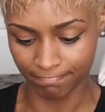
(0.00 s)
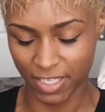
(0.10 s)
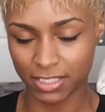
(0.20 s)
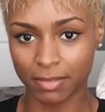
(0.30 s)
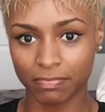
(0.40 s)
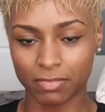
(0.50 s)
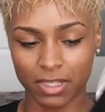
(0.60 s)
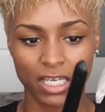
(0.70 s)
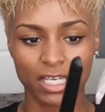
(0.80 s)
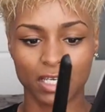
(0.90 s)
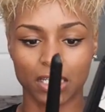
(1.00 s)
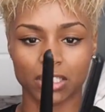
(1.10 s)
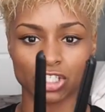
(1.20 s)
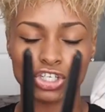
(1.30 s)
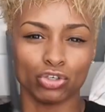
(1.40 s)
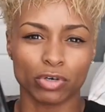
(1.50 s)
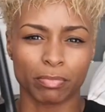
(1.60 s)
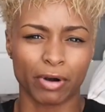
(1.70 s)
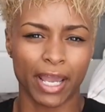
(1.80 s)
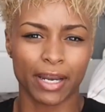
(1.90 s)
It's a newer
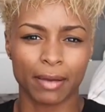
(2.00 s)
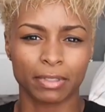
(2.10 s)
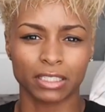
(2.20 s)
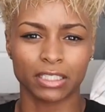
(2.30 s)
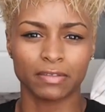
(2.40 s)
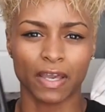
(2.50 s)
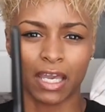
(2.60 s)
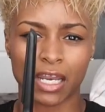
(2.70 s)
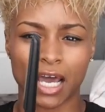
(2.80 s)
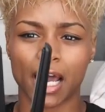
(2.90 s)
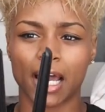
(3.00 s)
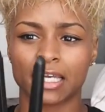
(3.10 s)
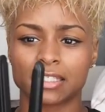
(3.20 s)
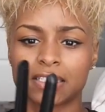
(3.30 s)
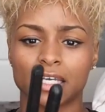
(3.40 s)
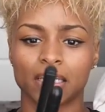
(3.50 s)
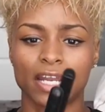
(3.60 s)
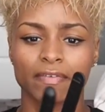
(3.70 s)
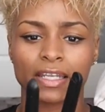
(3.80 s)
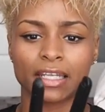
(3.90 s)
brand, I believe, and I see a lot
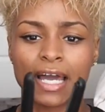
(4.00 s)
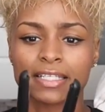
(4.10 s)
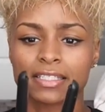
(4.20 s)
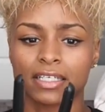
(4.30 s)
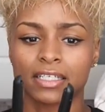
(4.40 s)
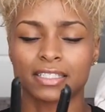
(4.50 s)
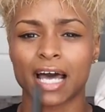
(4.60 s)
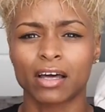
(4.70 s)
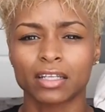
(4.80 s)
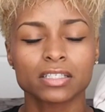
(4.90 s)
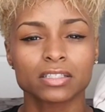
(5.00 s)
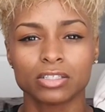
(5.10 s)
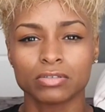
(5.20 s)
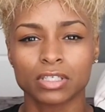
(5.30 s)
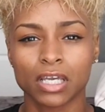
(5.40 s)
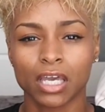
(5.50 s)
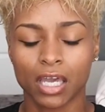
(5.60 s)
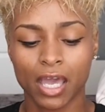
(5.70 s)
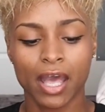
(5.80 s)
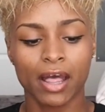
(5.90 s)
of Atlanta stylists using it.
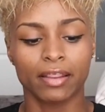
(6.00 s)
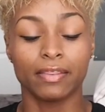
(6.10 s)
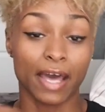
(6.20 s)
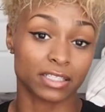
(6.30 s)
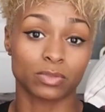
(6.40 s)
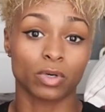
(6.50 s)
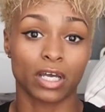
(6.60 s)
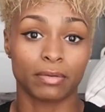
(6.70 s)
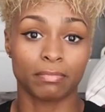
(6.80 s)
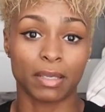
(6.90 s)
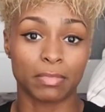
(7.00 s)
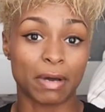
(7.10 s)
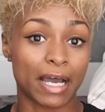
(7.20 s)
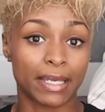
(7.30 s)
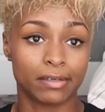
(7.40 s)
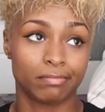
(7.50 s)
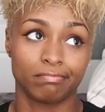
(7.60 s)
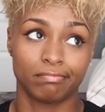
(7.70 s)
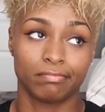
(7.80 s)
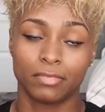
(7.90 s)
That's what made me buy
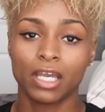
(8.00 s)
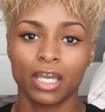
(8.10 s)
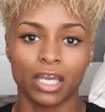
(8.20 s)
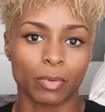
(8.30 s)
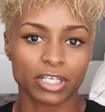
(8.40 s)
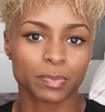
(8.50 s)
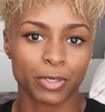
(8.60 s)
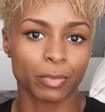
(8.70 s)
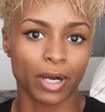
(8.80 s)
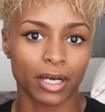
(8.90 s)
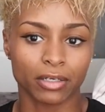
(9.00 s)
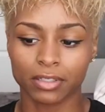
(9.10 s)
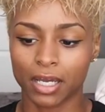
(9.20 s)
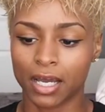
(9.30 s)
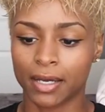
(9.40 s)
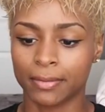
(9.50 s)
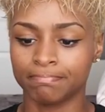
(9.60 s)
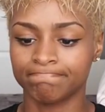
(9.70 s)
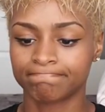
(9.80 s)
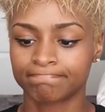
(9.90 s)
it. It works pretty well.
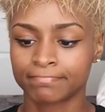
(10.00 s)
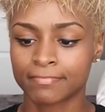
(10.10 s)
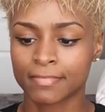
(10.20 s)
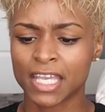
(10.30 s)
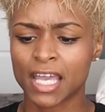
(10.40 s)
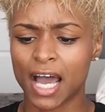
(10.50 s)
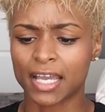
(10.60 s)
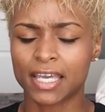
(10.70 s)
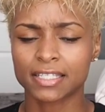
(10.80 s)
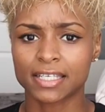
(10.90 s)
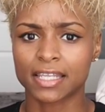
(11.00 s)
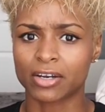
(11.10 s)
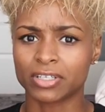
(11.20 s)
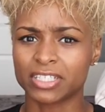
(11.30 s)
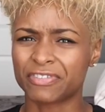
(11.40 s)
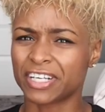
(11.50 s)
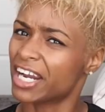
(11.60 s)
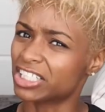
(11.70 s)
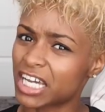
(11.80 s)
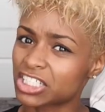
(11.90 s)
I can say that on different
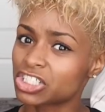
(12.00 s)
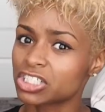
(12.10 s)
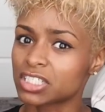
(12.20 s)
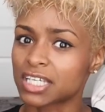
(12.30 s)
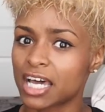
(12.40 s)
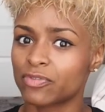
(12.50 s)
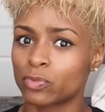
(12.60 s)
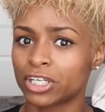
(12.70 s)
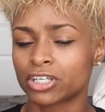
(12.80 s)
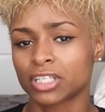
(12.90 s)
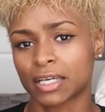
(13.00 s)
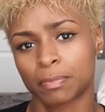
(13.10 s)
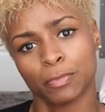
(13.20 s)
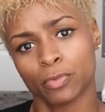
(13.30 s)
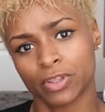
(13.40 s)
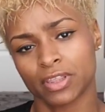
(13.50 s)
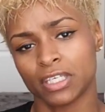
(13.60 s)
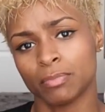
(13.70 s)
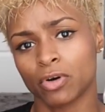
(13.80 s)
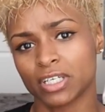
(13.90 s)
hair textures, it's kind of weird, like people
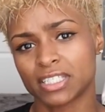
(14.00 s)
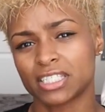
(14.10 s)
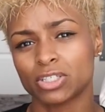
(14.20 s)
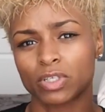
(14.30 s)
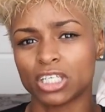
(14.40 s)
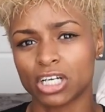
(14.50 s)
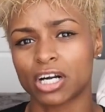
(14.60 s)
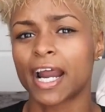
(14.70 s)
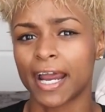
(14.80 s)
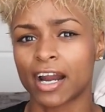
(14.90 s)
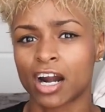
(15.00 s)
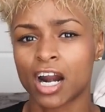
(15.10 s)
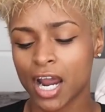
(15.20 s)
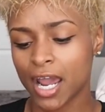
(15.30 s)
with more silkier hair.